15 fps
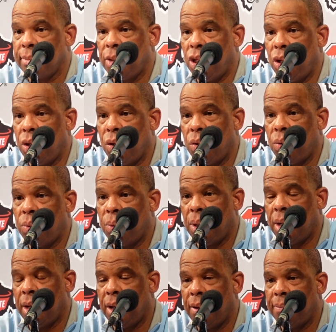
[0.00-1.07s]
you know,
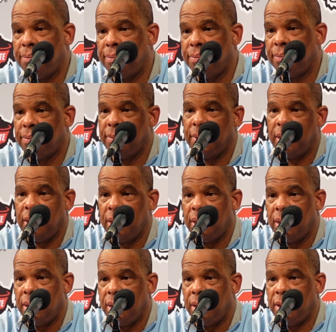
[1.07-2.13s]
uh,
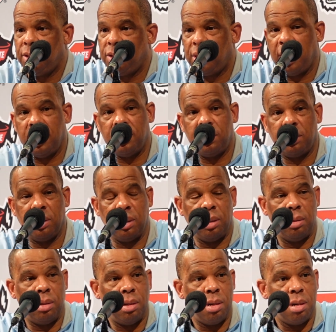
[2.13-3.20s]
it says
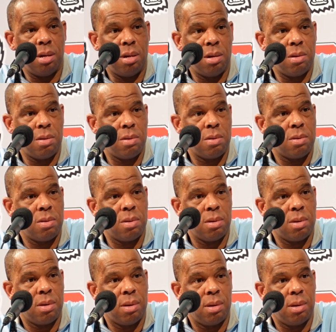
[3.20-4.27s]
in. Uh,
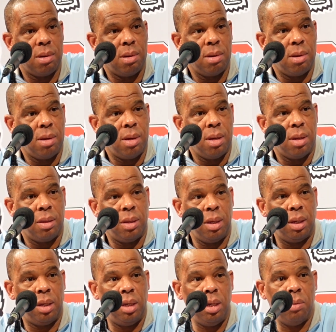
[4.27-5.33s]
I
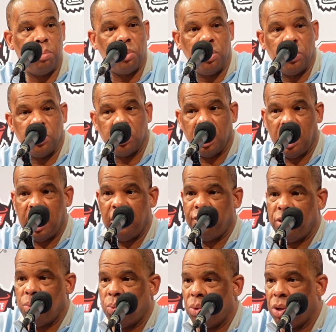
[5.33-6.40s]
think Hebrews
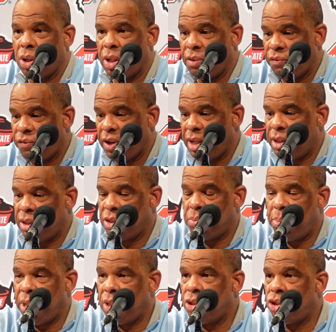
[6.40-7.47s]
11:1 1, faith is
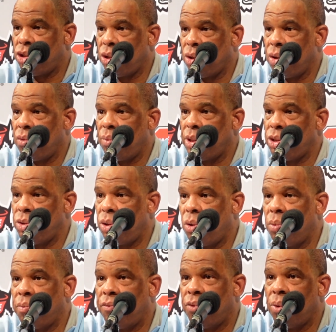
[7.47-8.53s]
being sure of what you
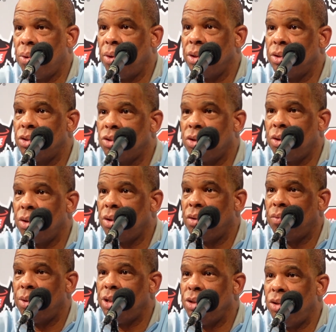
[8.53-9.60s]
hope for and certain
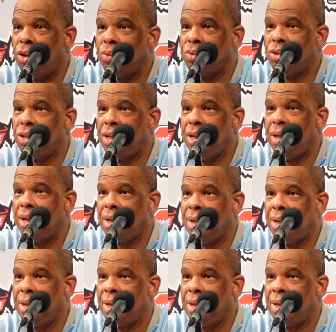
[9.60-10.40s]
of what you don't see.